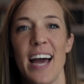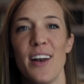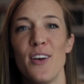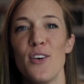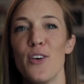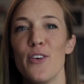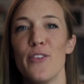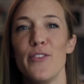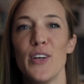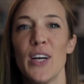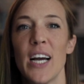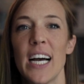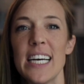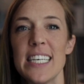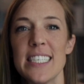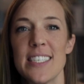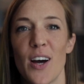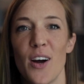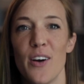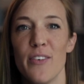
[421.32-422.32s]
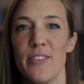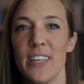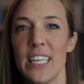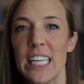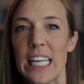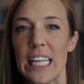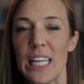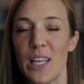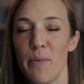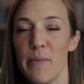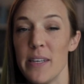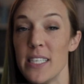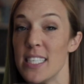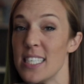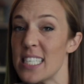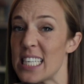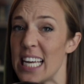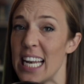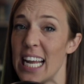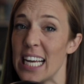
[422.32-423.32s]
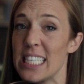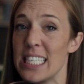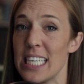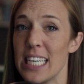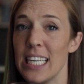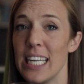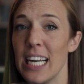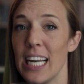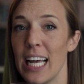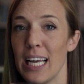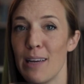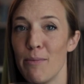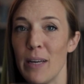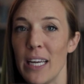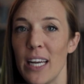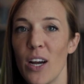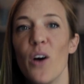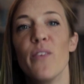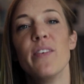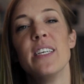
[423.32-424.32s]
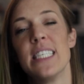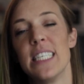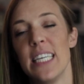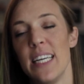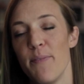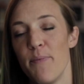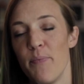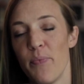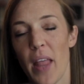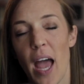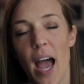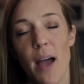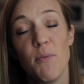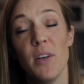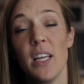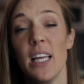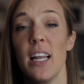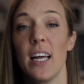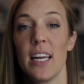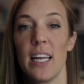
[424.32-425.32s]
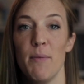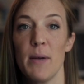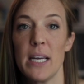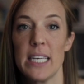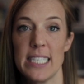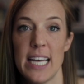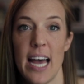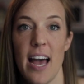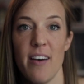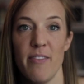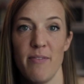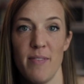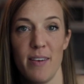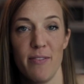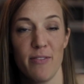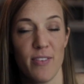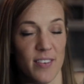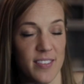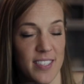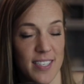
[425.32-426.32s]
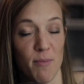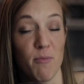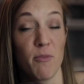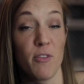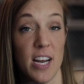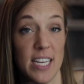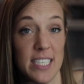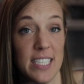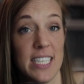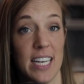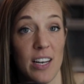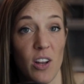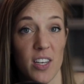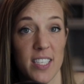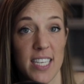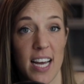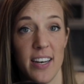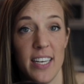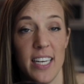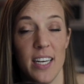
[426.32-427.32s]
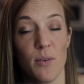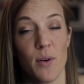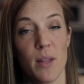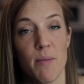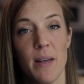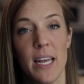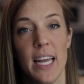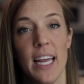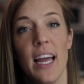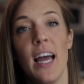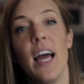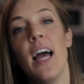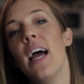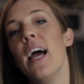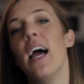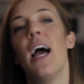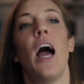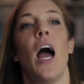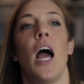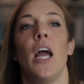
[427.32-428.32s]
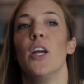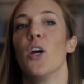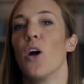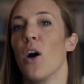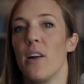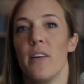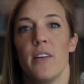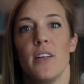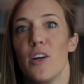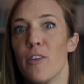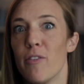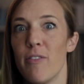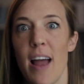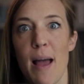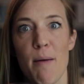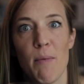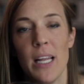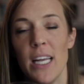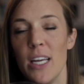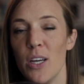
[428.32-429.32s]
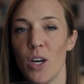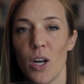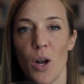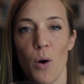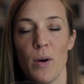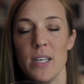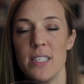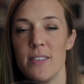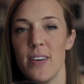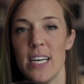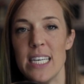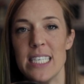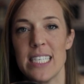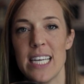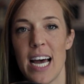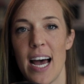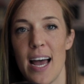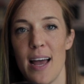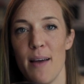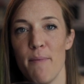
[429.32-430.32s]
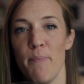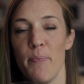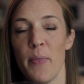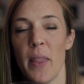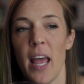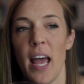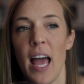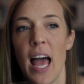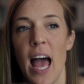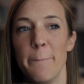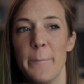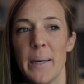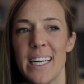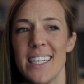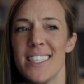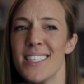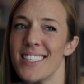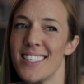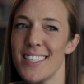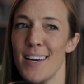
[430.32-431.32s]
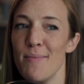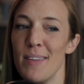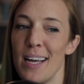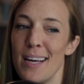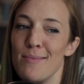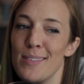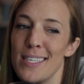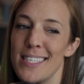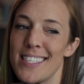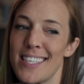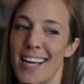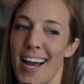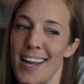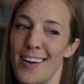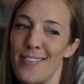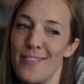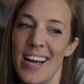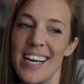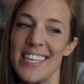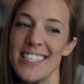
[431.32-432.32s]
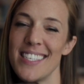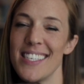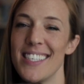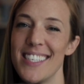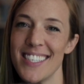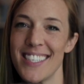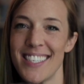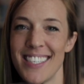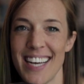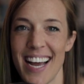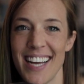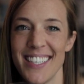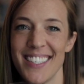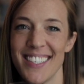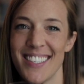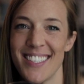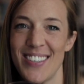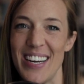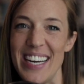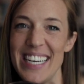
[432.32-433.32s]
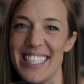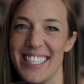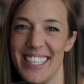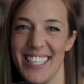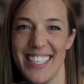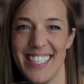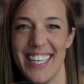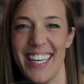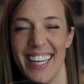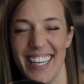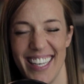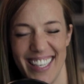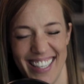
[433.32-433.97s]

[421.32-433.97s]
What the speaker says: I don't know if you guys are feeling a little bit disconnected like me. Obviously, I'm really lucky because I have some friends in lockdown here with me. You got your family, you can always FaceTime. But sometimes it's kind of nice to just chat to strangers.